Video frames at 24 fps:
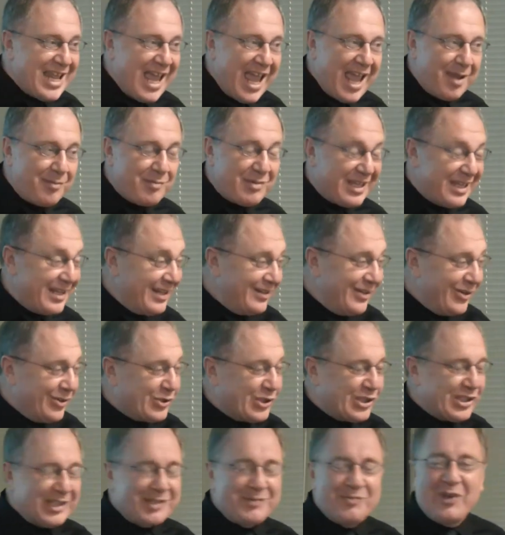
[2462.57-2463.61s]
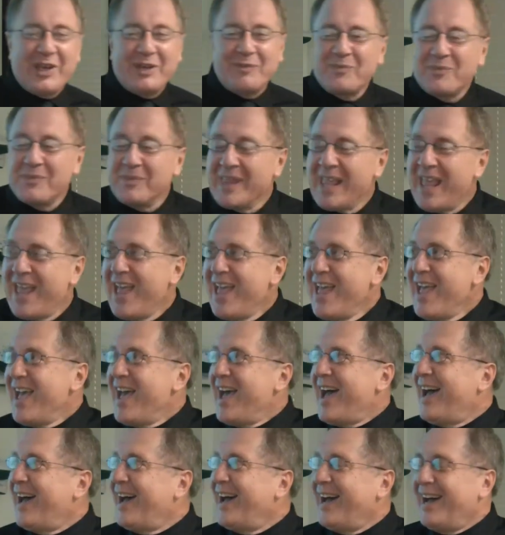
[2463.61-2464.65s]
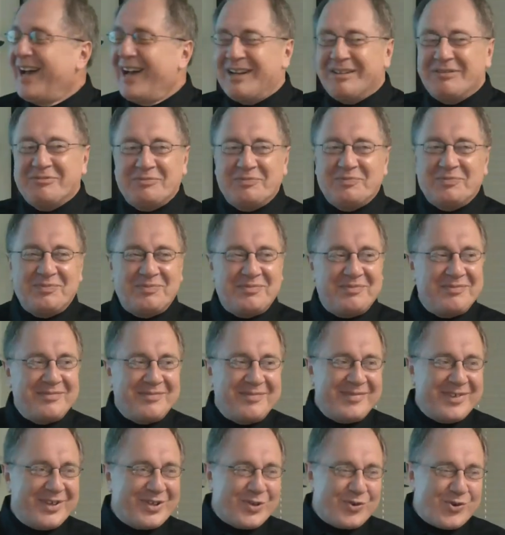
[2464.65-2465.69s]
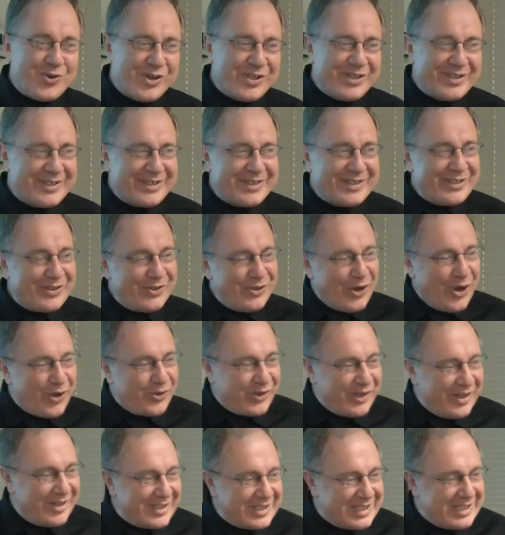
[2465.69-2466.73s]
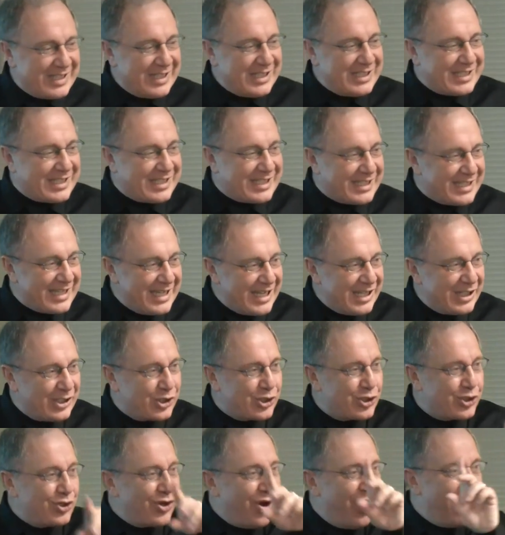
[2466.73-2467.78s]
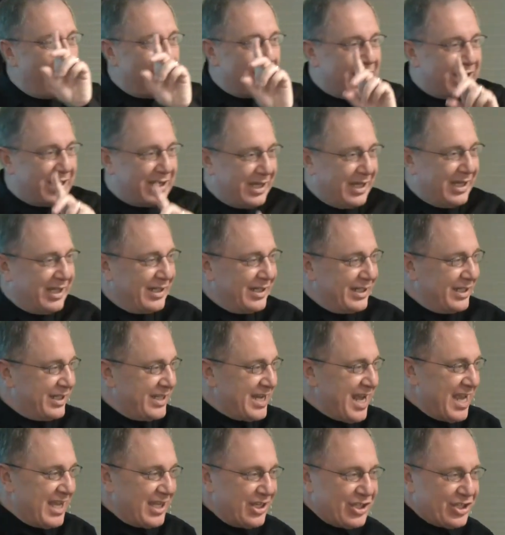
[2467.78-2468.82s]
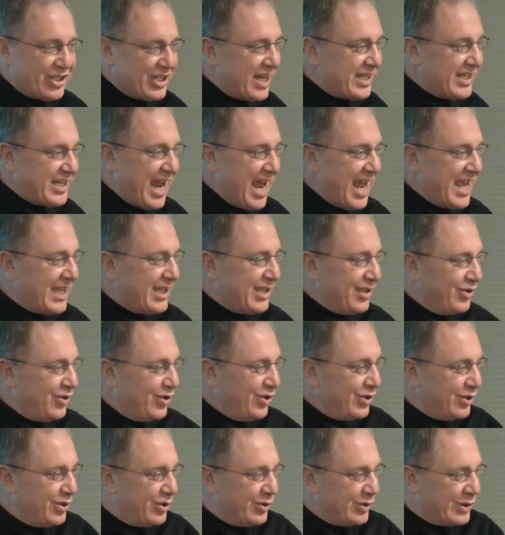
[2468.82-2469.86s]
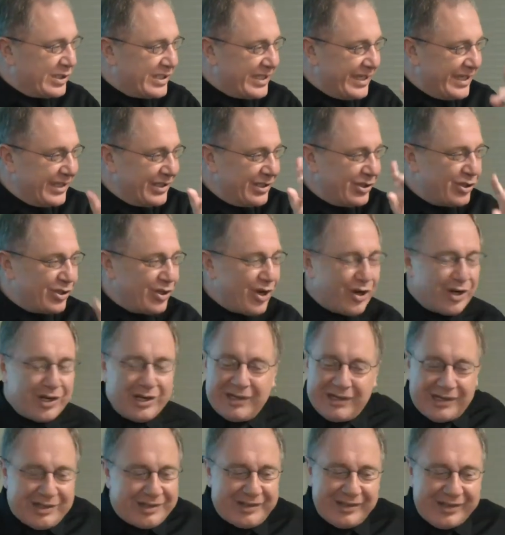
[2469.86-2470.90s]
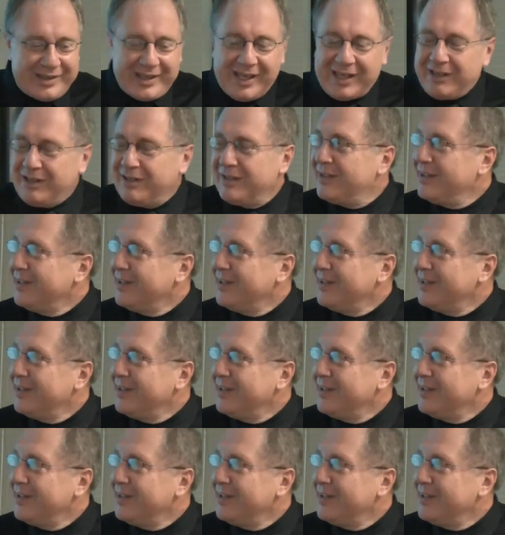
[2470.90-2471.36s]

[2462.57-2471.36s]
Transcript: name, he looks at me. Uh, because, you know, there's this sing-song in Danish, and I cannot do sing-song thing.